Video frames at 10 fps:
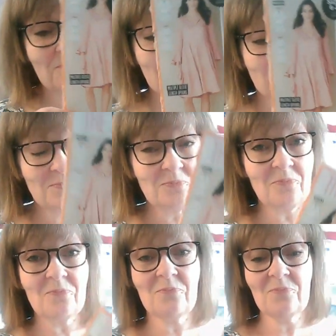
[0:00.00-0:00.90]

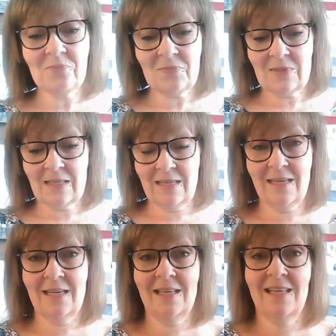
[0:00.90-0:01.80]

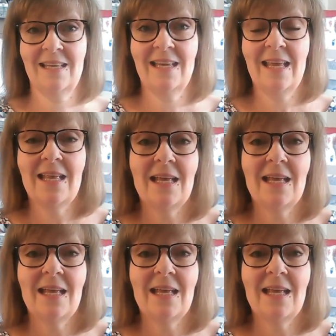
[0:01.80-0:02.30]
Nobody speaks.